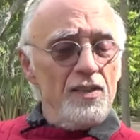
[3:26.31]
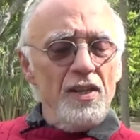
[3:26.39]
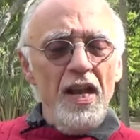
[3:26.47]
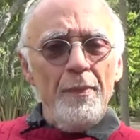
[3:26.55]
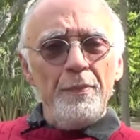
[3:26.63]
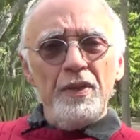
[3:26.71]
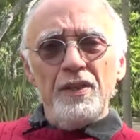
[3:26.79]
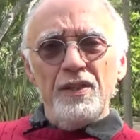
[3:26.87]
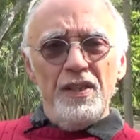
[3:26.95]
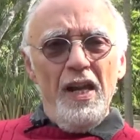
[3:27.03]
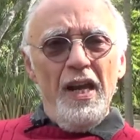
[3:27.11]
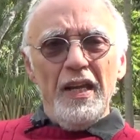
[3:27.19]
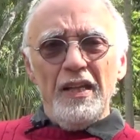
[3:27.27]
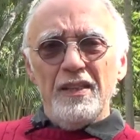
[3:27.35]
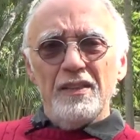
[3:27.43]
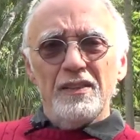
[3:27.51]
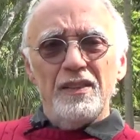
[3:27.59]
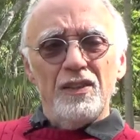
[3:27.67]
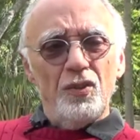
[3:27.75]
It doesn't happen in a
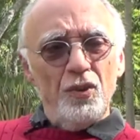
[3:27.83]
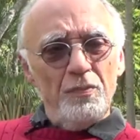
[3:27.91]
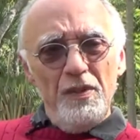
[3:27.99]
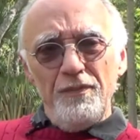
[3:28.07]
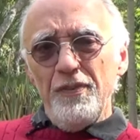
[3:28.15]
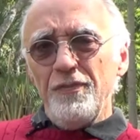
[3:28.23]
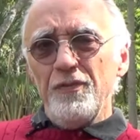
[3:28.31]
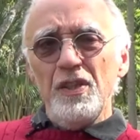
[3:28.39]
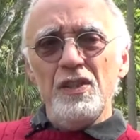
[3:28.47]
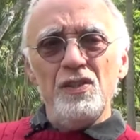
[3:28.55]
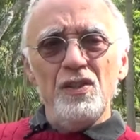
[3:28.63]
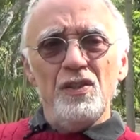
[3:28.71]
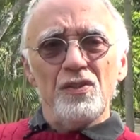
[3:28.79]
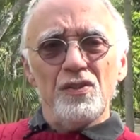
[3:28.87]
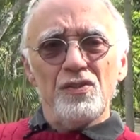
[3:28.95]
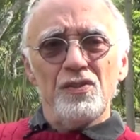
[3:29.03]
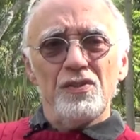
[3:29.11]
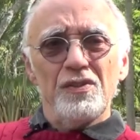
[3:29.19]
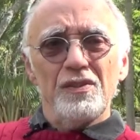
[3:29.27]
day. It took me 15
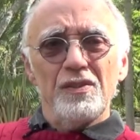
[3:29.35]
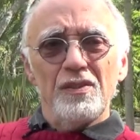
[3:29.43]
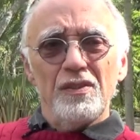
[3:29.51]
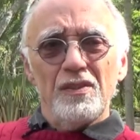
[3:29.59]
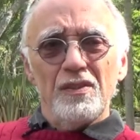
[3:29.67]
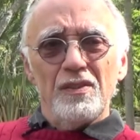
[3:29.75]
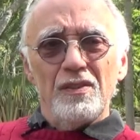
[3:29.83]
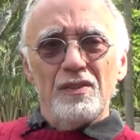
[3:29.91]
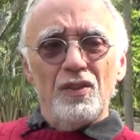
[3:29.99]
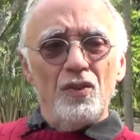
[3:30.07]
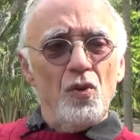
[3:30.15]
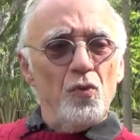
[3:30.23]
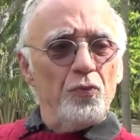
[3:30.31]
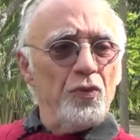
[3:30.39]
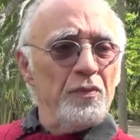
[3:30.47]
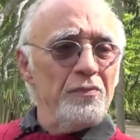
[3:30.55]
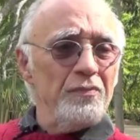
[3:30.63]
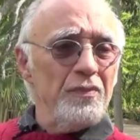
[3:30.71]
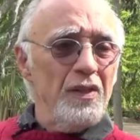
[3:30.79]
years to
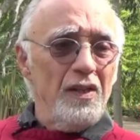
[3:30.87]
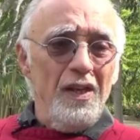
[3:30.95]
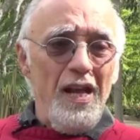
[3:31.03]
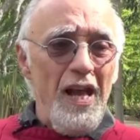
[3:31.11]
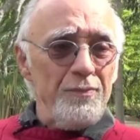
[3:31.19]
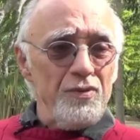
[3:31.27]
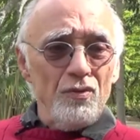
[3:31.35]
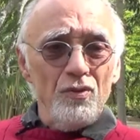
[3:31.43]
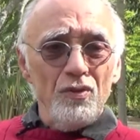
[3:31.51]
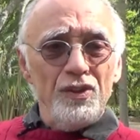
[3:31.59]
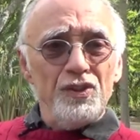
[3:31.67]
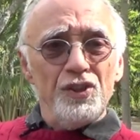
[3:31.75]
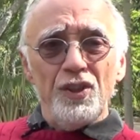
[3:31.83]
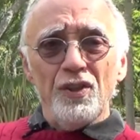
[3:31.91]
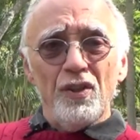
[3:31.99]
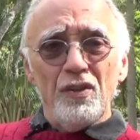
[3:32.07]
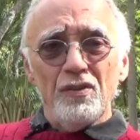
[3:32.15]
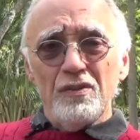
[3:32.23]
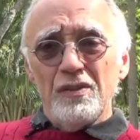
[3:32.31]
go from absolutely
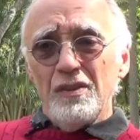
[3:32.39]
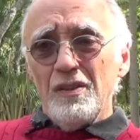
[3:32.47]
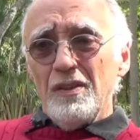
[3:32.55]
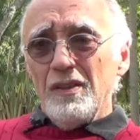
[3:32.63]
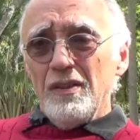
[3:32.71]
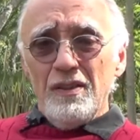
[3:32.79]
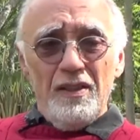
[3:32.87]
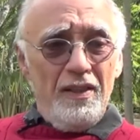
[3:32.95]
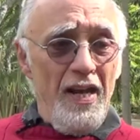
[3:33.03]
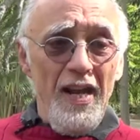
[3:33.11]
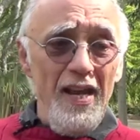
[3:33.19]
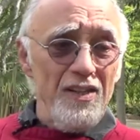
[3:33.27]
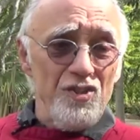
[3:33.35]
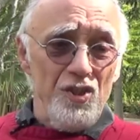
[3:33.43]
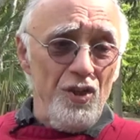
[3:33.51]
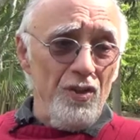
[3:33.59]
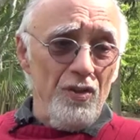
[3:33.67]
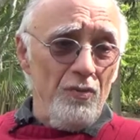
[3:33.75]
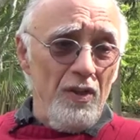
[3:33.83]
zero. And I
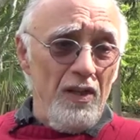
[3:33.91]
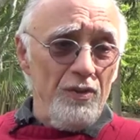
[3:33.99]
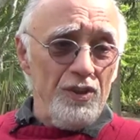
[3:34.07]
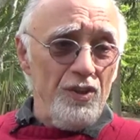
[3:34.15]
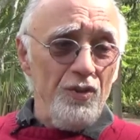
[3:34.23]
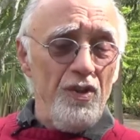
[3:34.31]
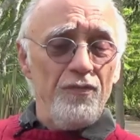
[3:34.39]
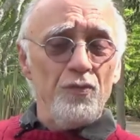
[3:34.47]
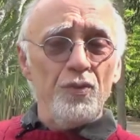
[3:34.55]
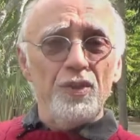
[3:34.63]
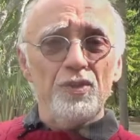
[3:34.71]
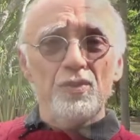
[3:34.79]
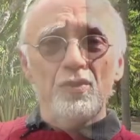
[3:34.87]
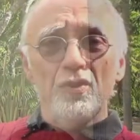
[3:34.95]
had zero when I was 34